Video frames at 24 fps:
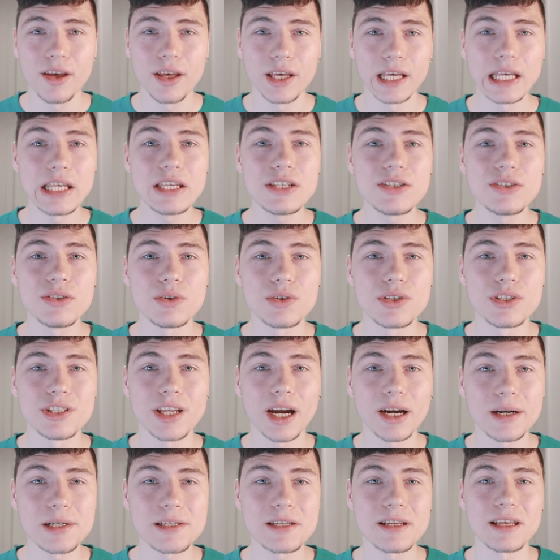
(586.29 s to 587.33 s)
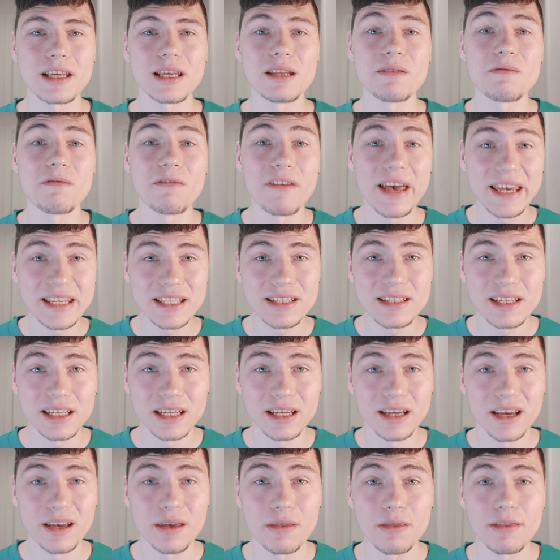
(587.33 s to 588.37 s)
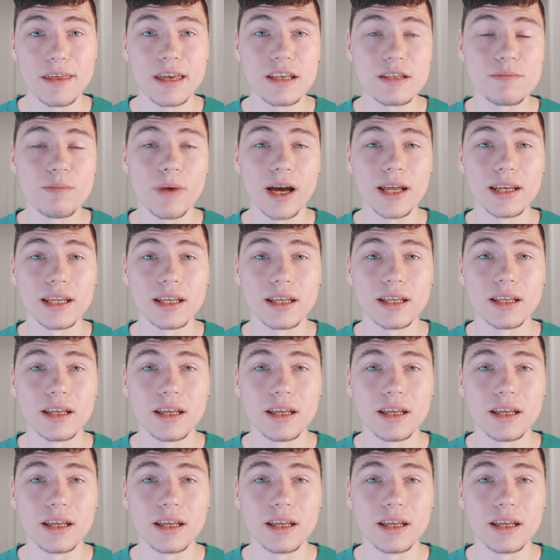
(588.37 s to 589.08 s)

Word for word: is to start investing that money.